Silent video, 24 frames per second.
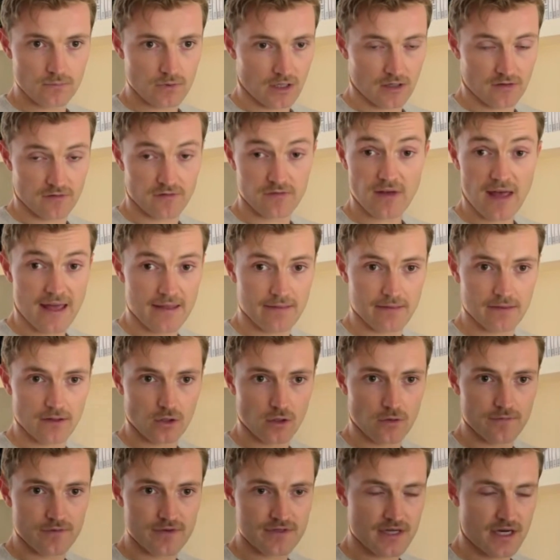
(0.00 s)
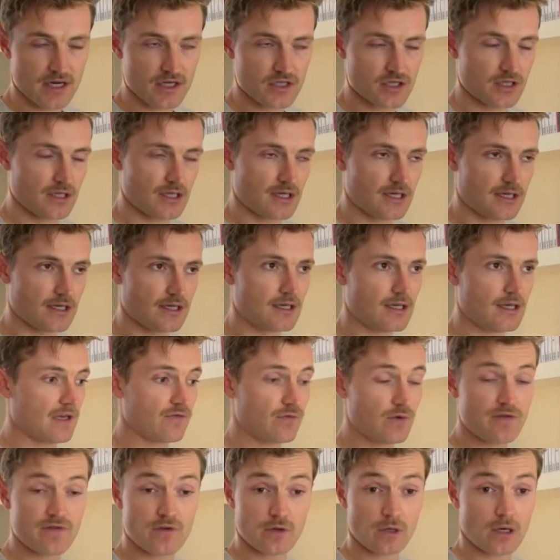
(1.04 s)
kind of end the conversation there.
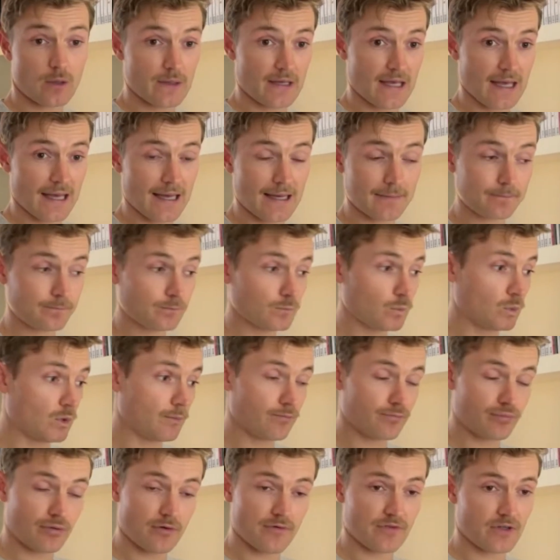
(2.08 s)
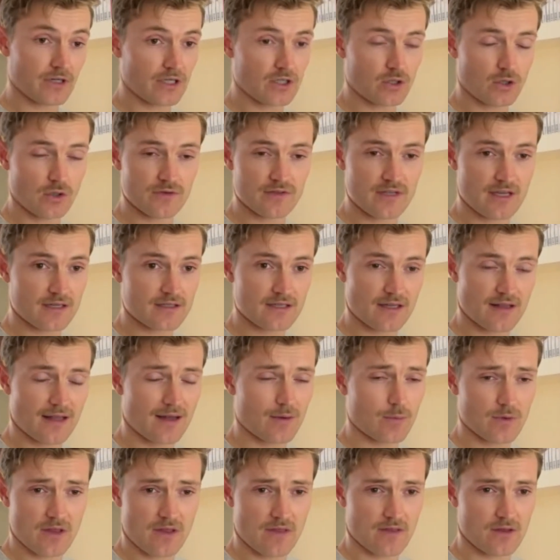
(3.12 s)
If we feel like we can, we'll provide context to
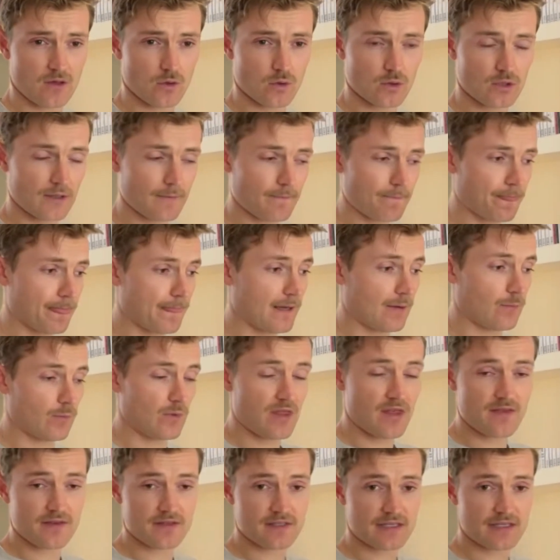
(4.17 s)
that within the audit. And within the